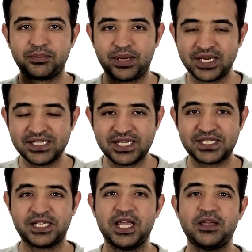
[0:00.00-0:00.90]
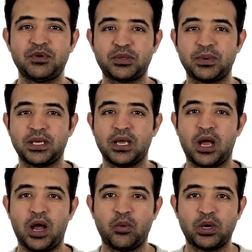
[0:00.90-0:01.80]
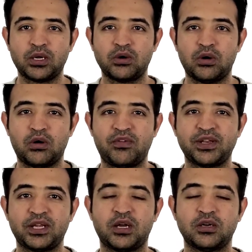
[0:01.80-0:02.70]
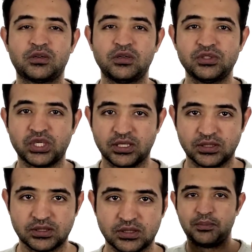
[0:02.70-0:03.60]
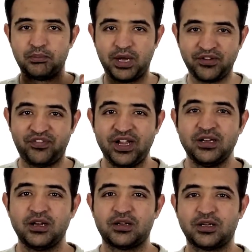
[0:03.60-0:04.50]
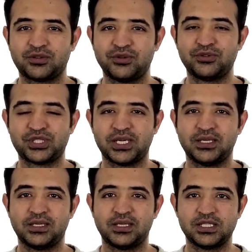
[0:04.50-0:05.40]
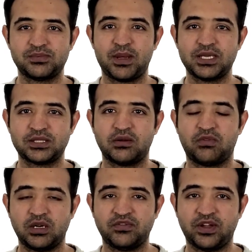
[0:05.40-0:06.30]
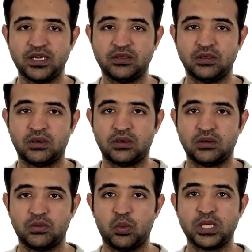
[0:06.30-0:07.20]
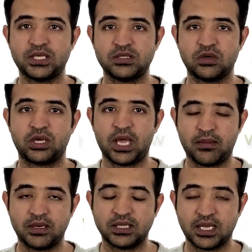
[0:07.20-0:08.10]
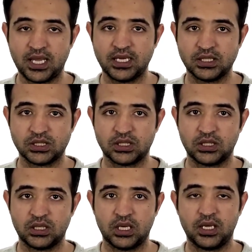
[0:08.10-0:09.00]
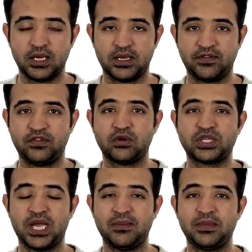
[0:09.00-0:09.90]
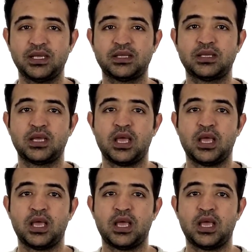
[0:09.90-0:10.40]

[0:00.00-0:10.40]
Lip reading: Please stay with me. I want to go over the conclusion. My final conclusion is based on one factor. What is your cabinet age? If your cabinet